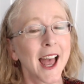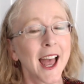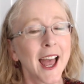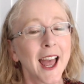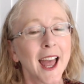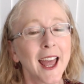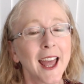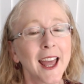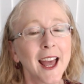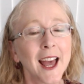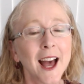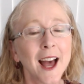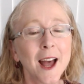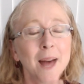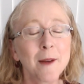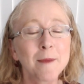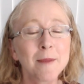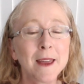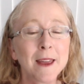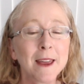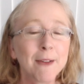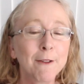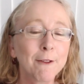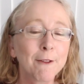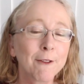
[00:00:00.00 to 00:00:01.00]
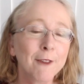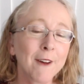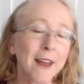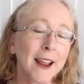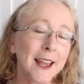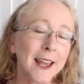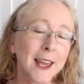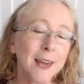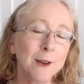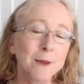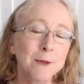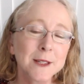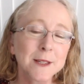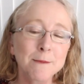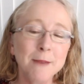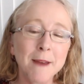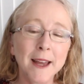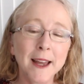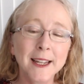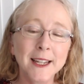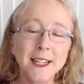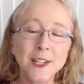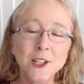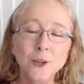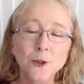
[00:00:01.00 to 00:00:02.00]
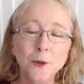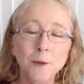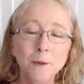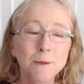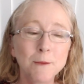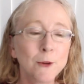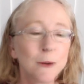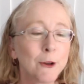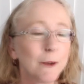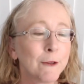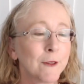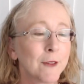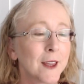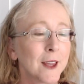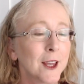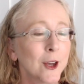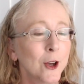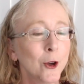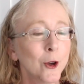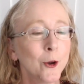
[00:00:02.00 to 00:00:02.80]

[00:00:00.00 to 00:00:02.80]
if Frankie was made into a movie,